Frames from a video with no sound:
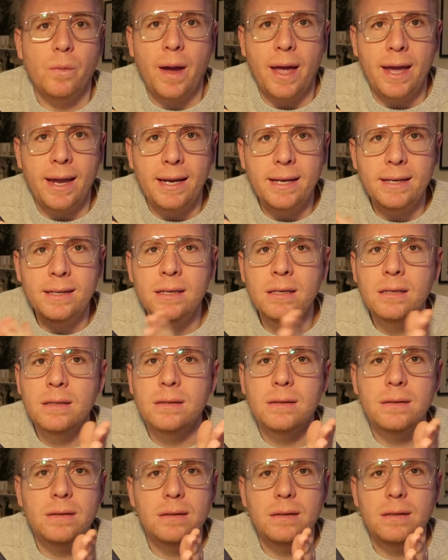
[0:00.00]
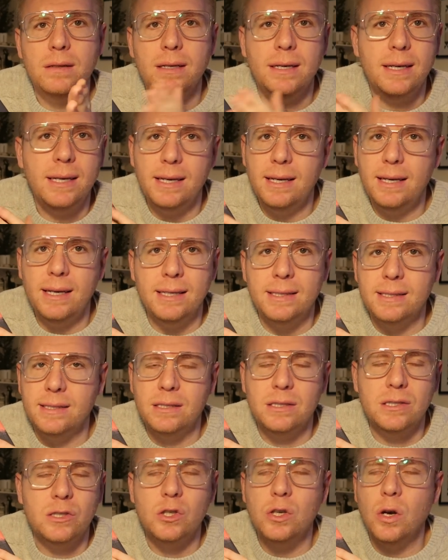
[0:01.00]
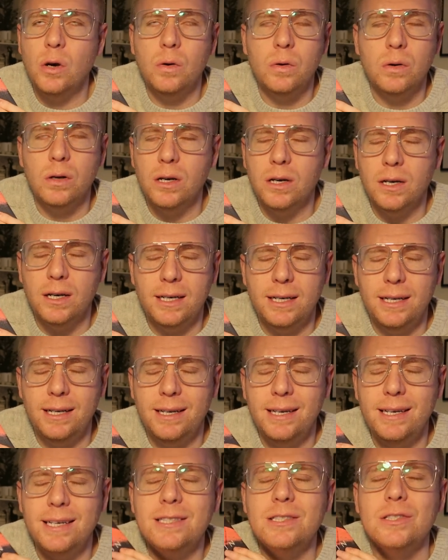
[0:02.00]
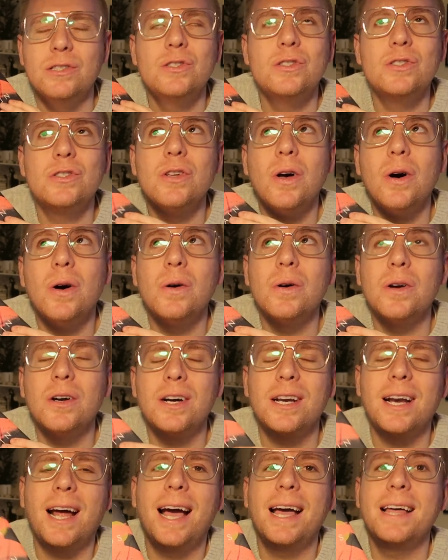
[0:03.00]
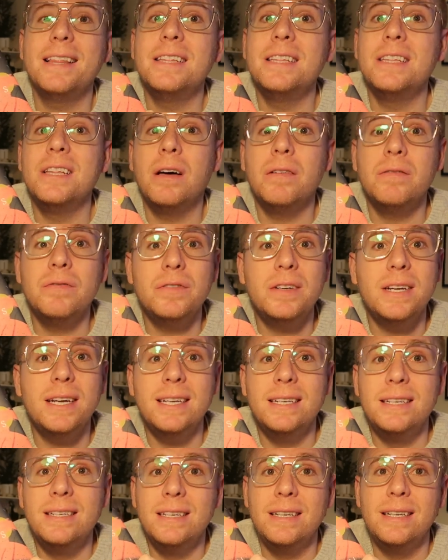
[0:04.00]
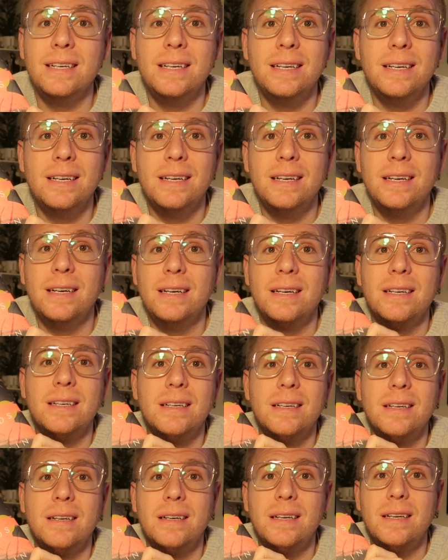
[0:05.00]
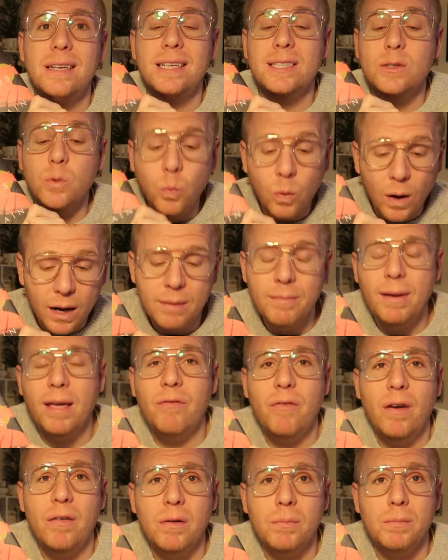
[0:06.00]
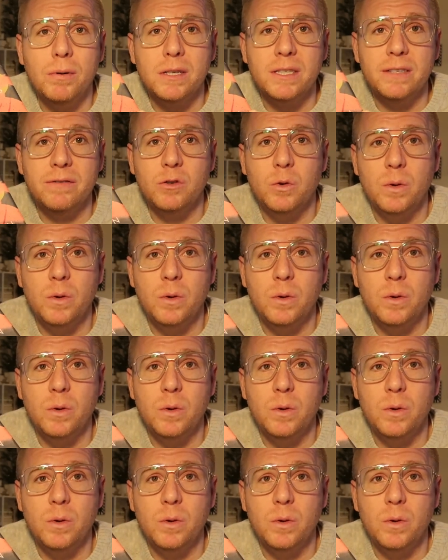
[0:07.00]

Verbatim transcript: Rain. It's so good. It's so good. I loved it. It's one of my favorite books of